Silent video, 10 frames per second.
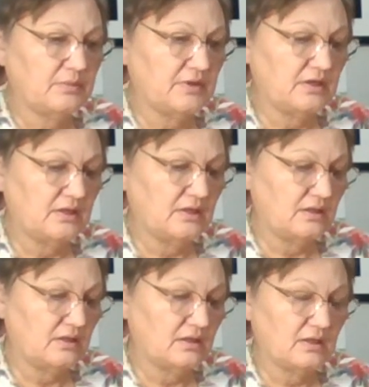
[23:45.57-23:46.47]

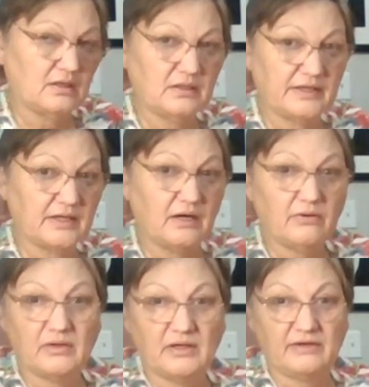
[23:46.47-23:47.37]
Maybe like
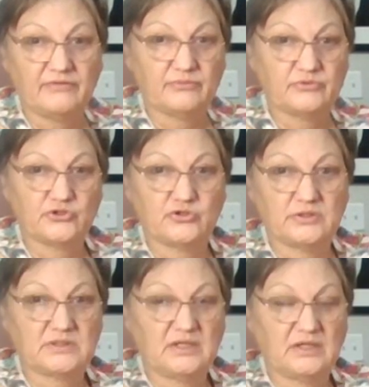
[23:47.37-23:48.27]
our life was
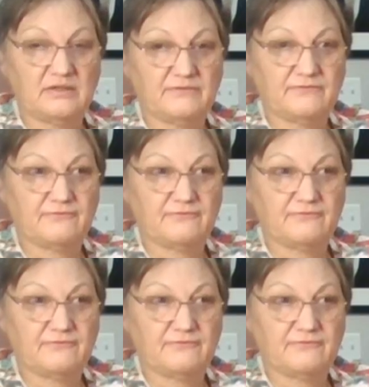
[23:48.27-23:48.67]
just kind of